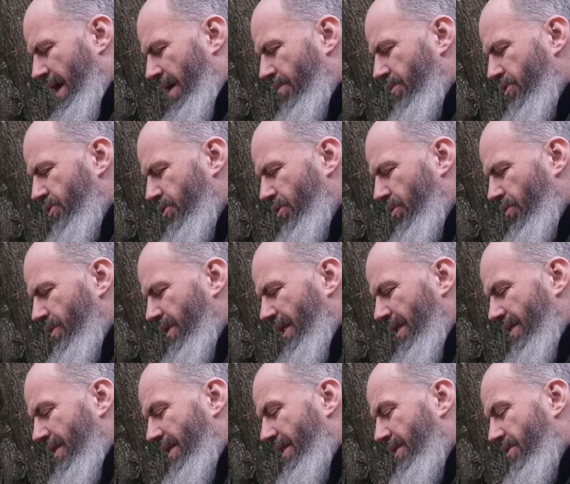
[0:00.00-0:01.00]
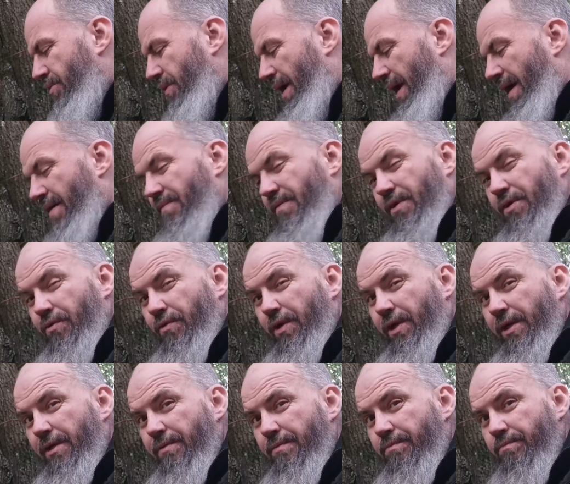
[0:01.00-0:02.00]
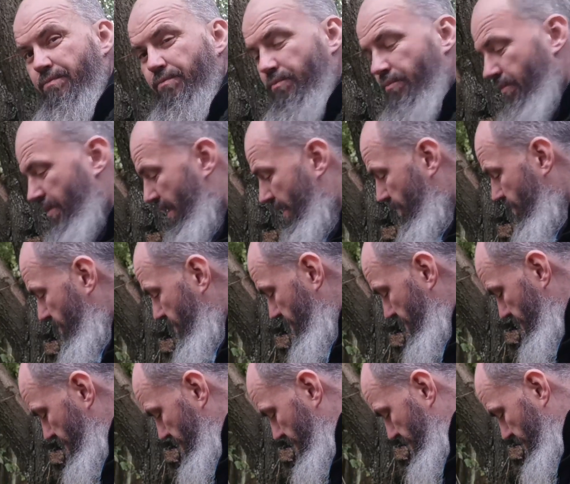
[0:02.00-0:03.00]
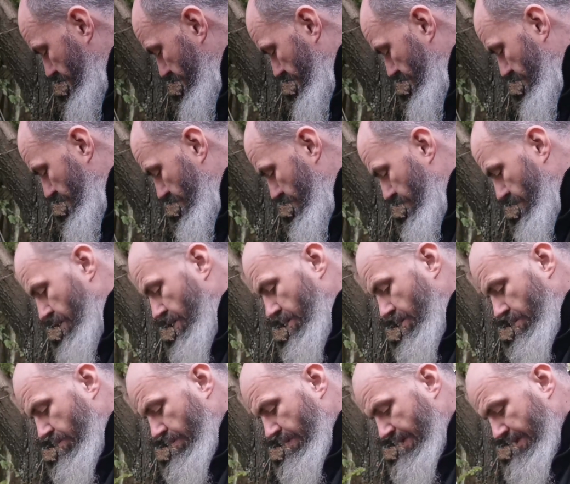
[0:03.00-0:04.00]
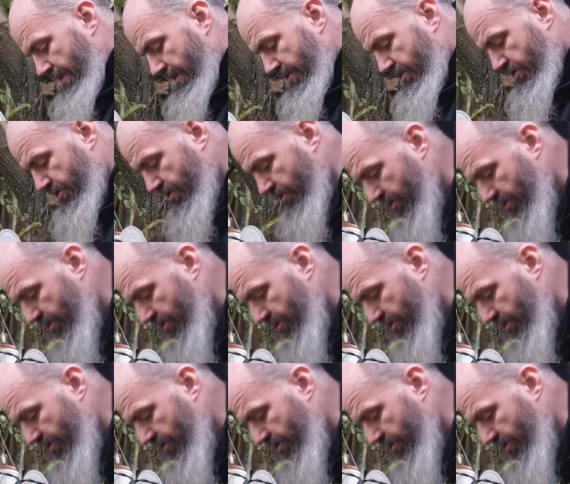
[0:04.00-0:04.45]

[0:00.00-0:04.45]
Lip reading: I was told that these were evergreen. Now, whether it's